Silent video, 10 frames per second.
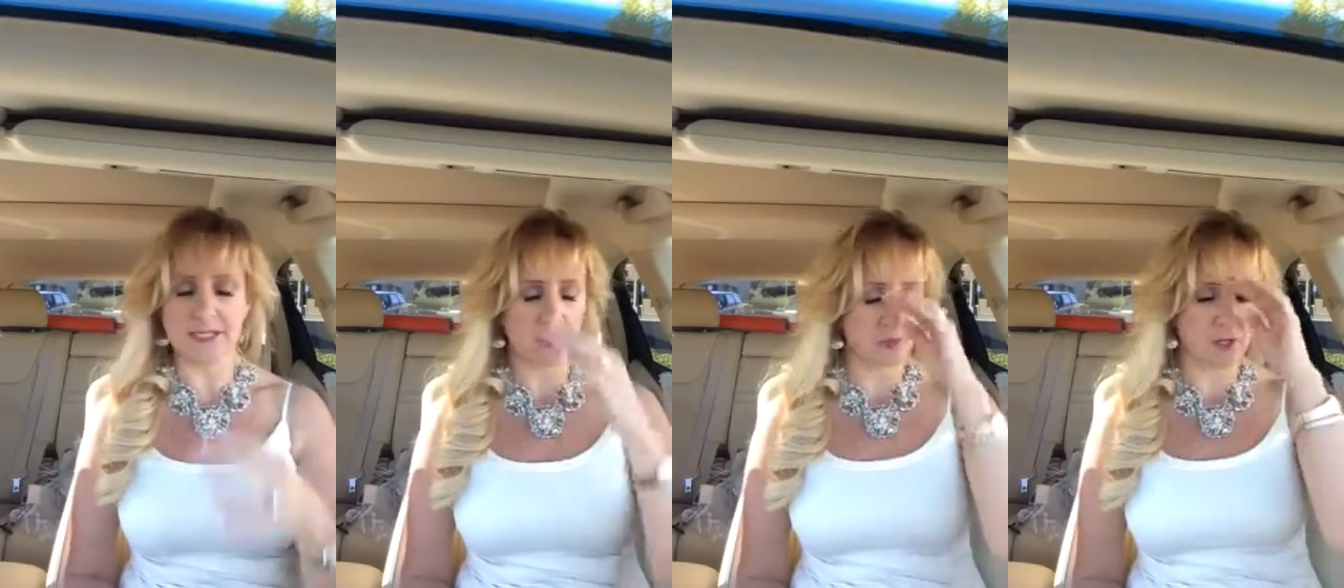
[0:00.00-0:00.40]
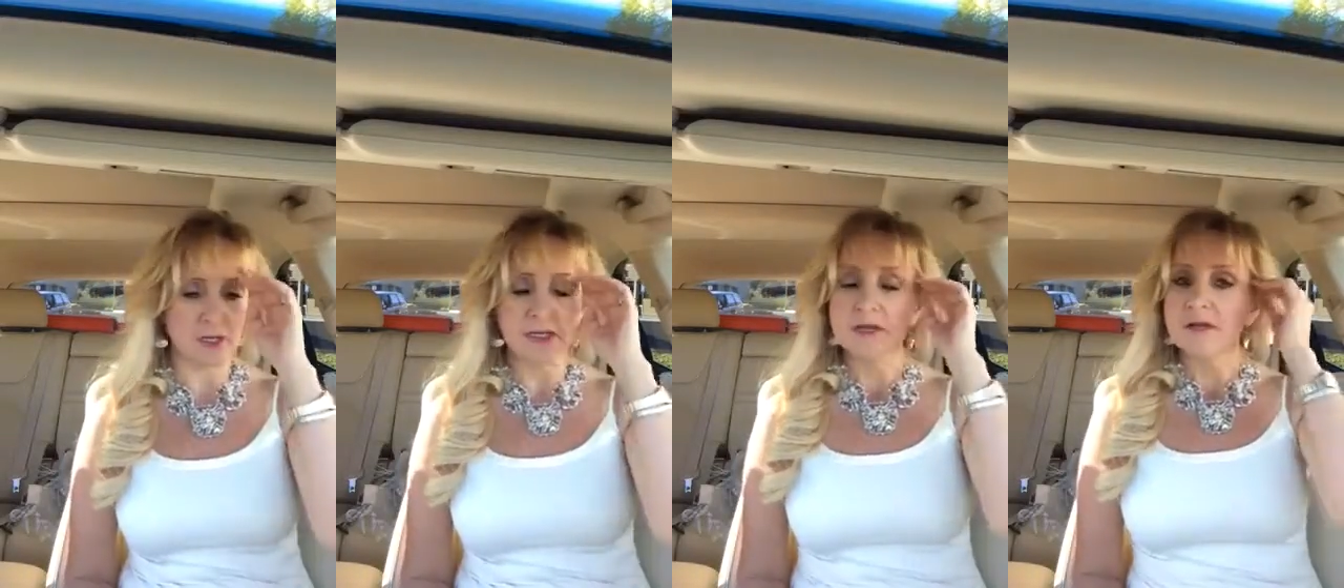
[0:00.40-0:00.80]
There were
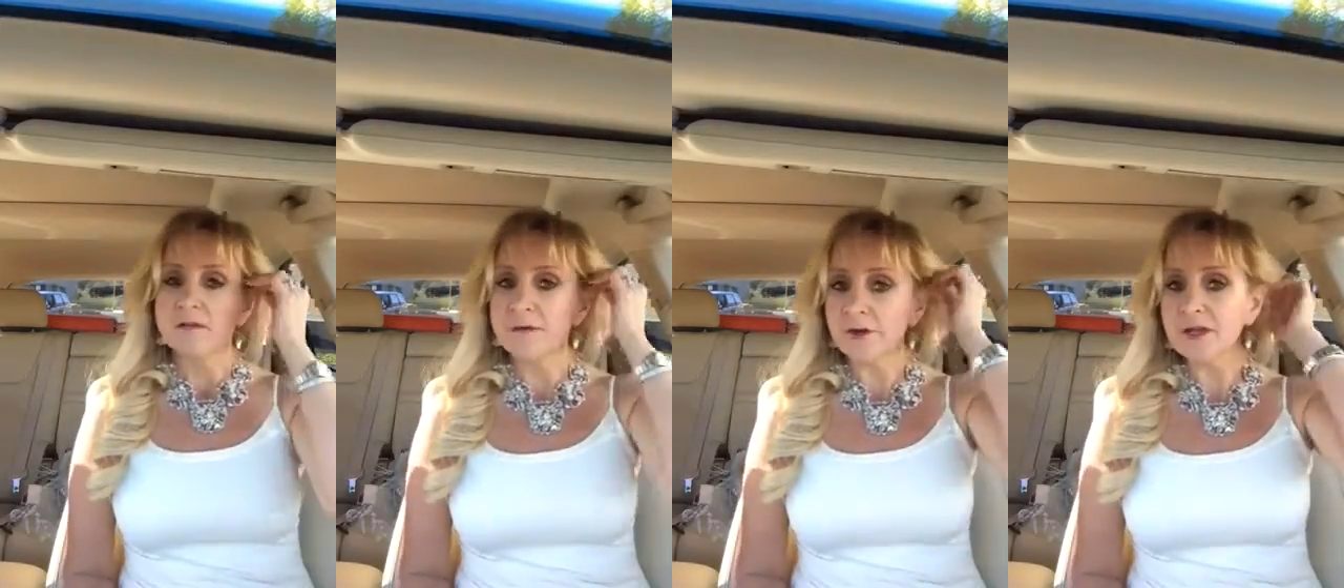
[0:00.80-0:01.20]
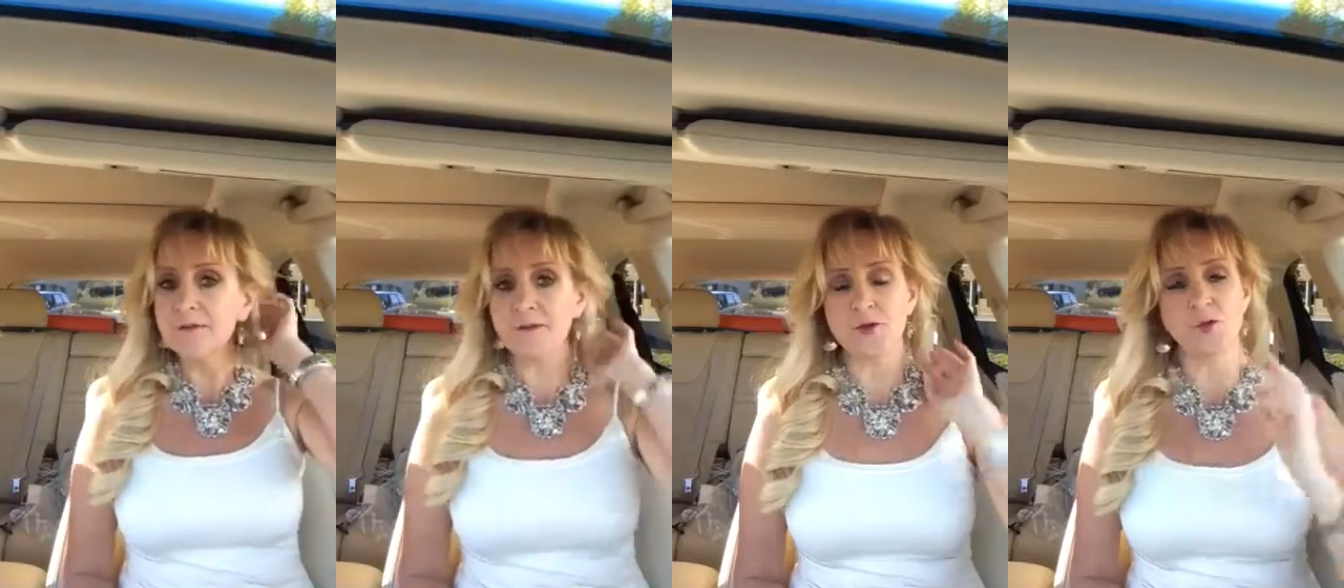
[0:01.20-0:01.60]
very
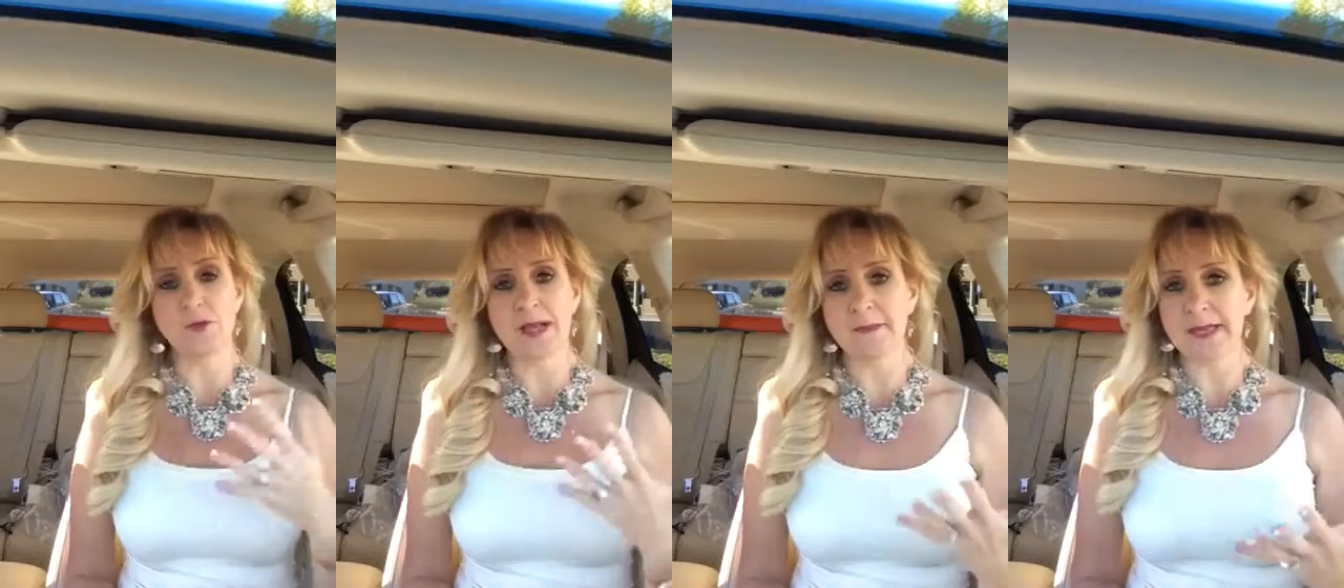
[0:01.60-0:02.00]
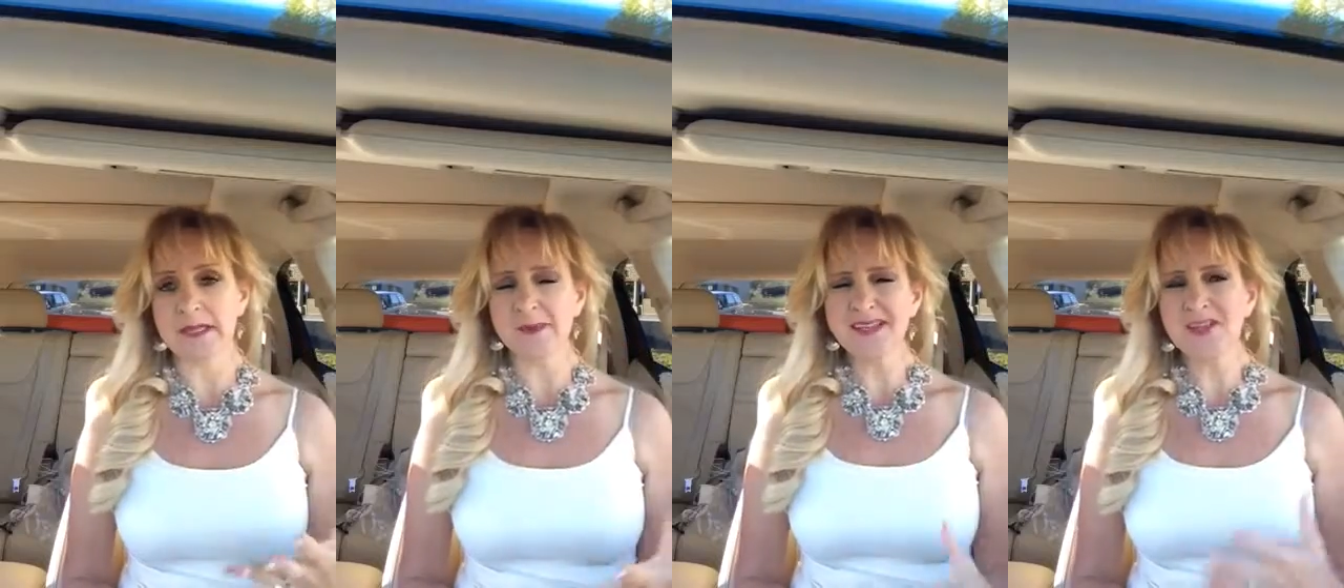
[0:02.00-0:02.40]
few
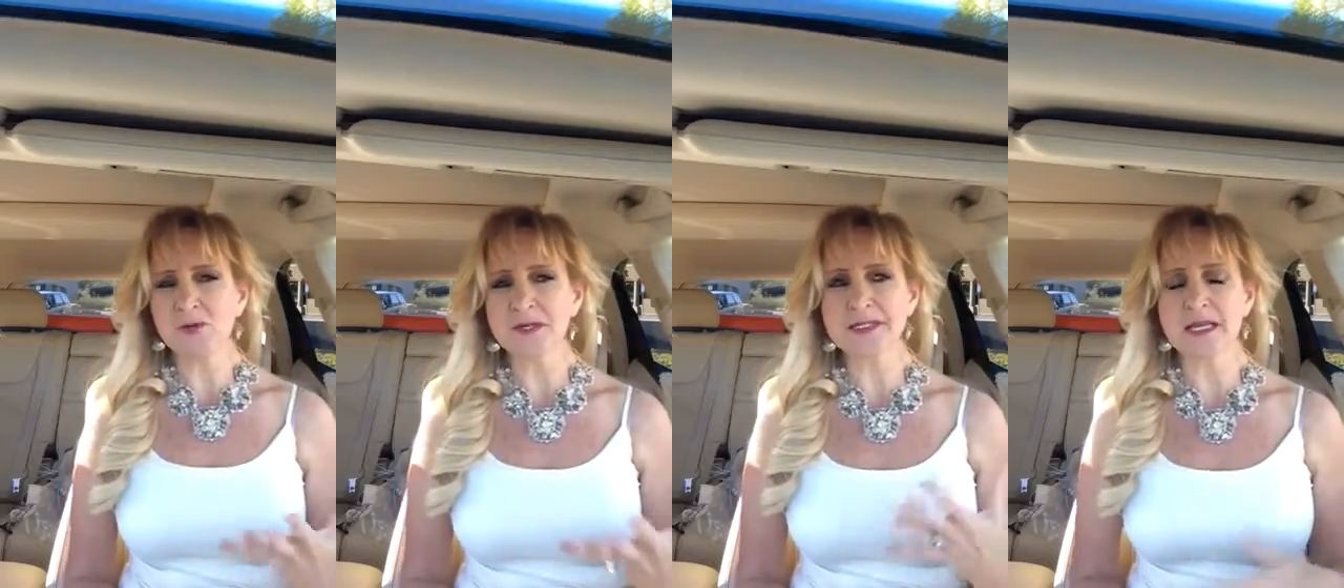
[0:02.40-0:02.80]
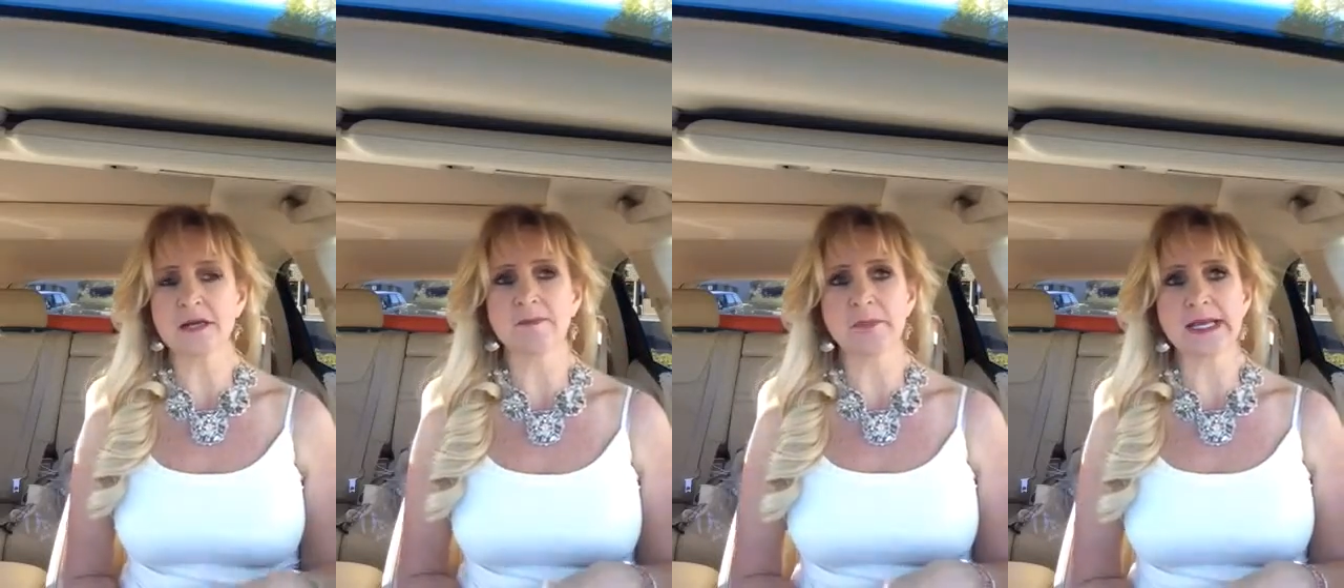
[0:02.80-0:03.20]
women. I mean, there were
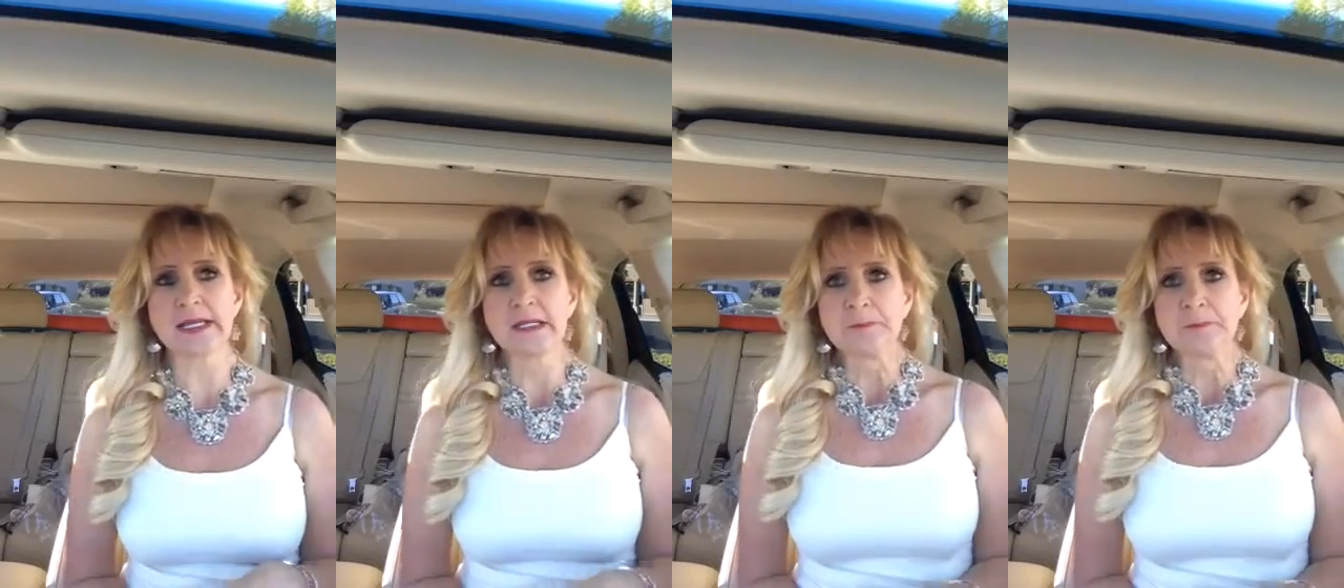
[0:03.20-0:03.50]
some, but